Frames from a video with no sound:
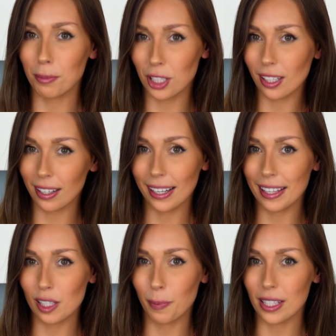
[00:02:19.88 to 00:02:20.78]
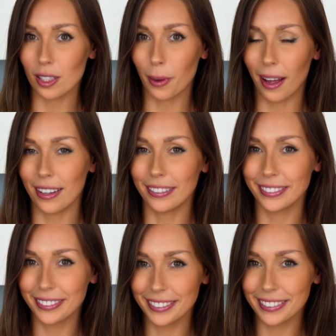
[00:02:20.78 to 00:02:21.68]
I'm just gonna clear these bits away.
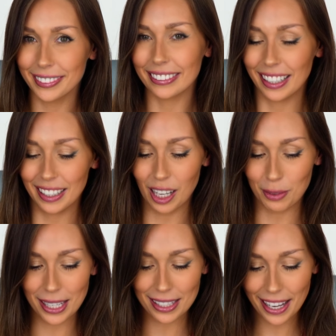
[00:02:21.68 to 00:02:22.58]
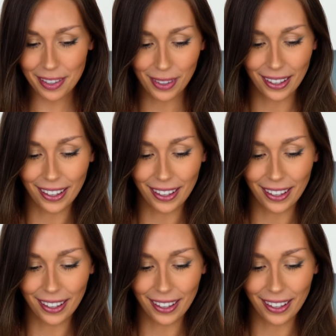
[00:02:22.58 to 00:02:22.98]
That was easy.